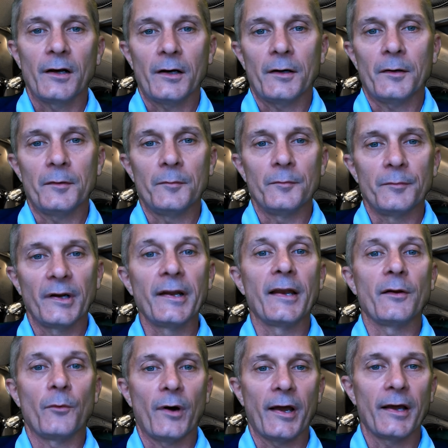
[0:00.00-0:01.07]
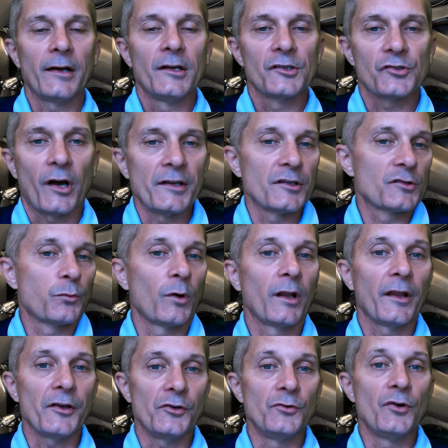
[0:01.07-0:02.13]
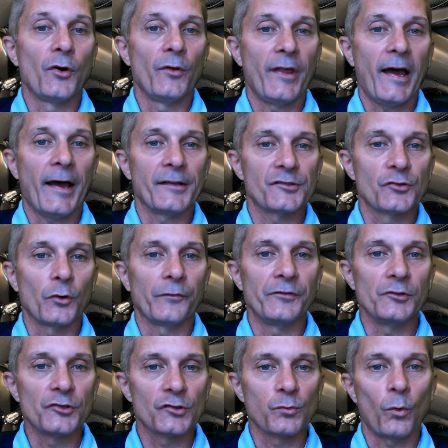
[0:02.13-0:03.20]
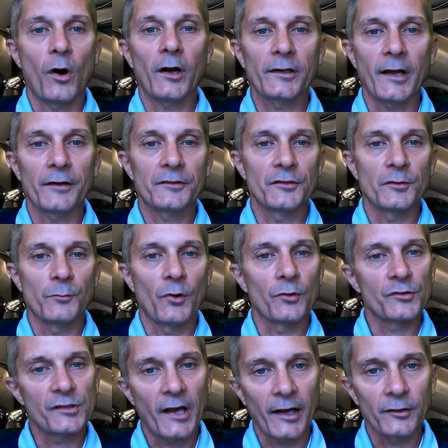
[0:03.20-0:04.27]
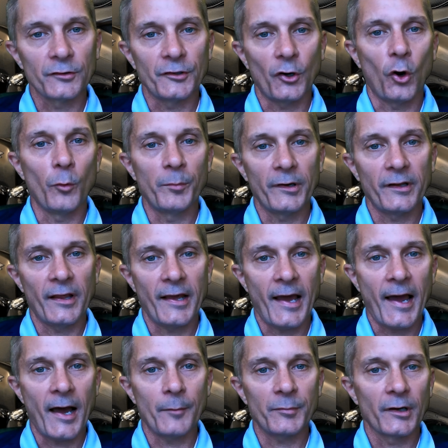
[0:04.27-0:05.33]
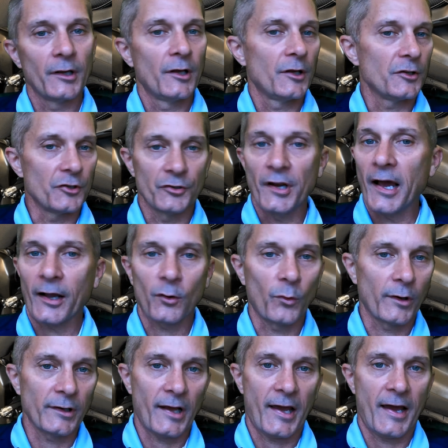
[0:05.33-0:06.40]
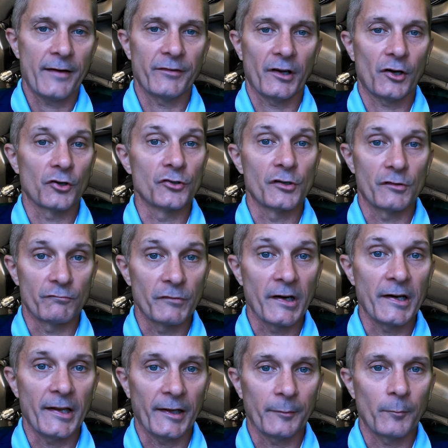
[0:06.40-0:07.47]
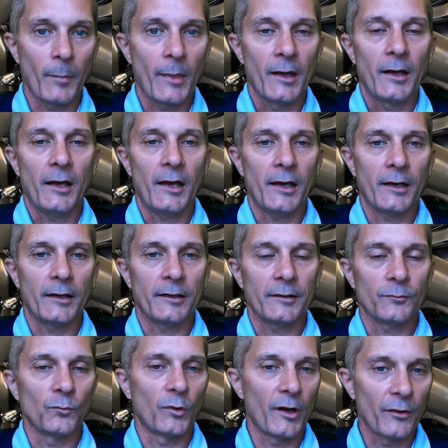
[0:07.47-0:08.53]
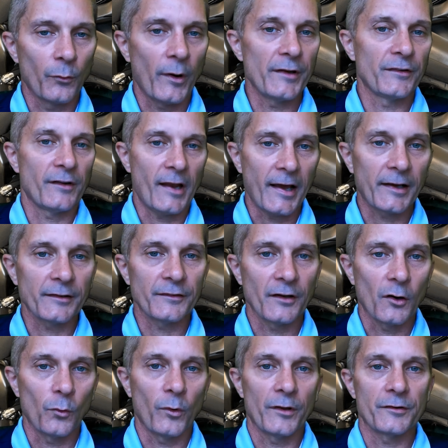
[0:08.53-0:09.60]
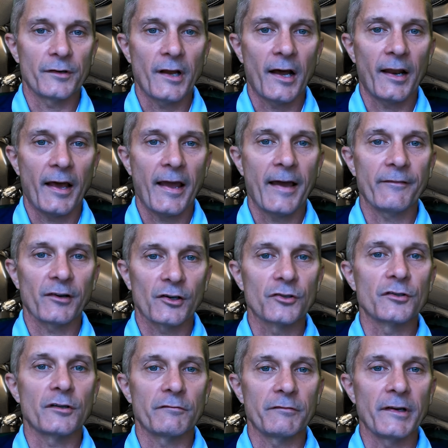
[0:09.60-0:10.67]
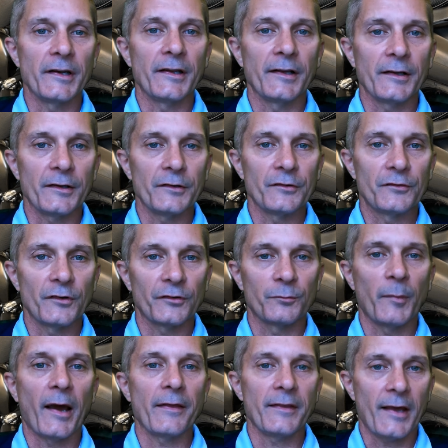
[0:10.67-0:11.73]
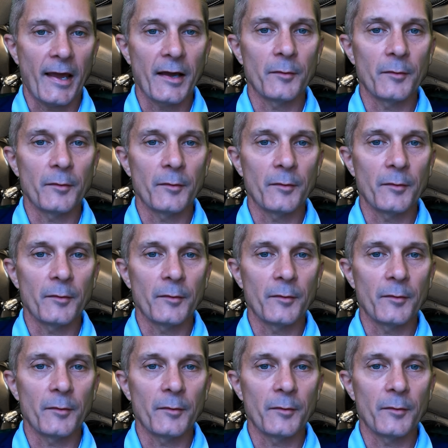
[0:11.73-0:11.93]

But anyway, so I just want to let you know that. So if you just walked out to your motorcycle and opened the app, you're not going to have a current reading. And one of the ways that I can tell whether or not I have a current reading is just by the